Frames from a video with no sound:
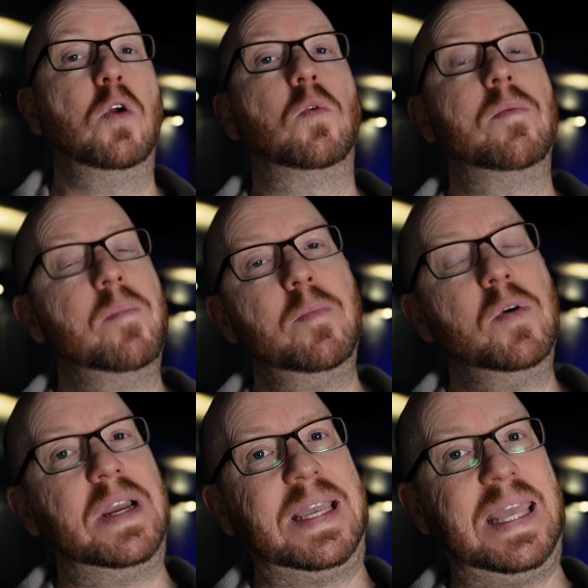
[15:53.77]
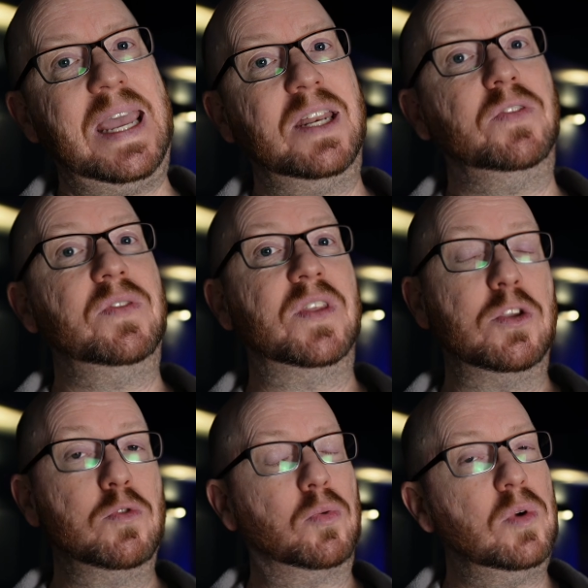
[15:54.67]
Remember, again, the
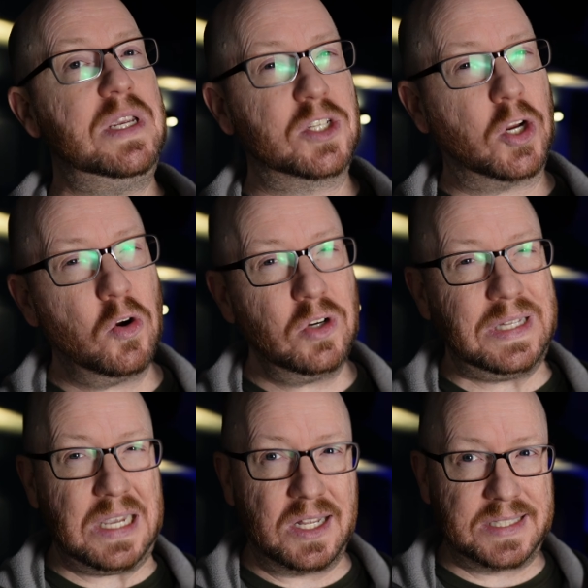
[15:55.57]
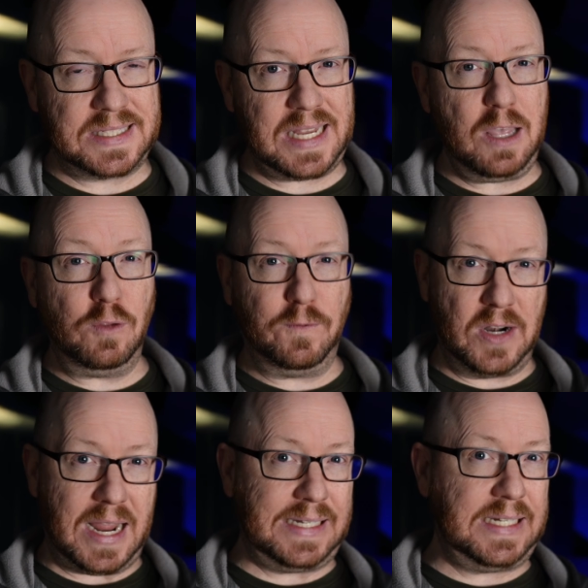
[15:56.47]
U3 is currently on sale for
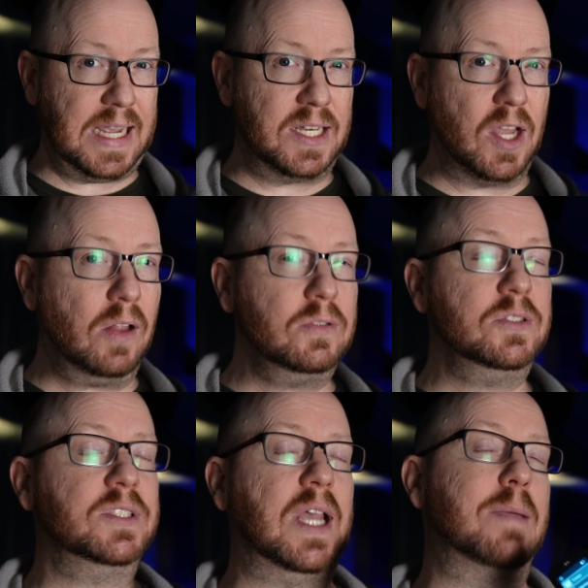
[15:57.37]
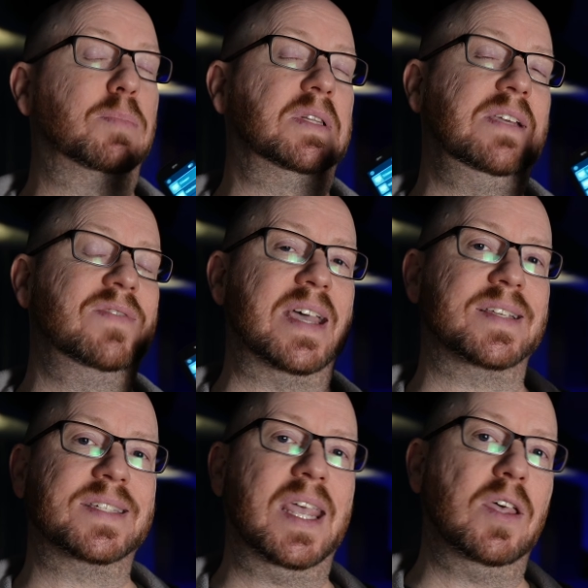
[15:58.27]
$99. I believe that
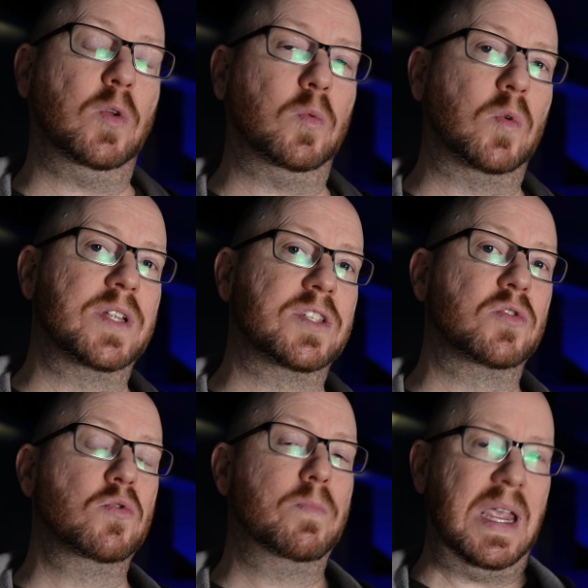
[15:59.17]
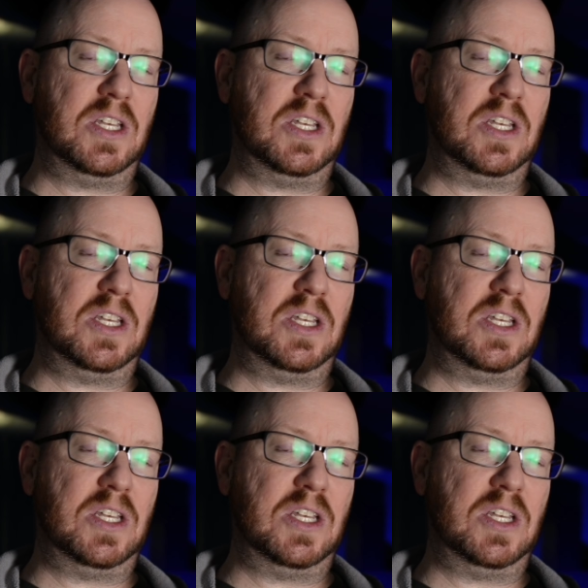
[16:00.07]
sale runs through May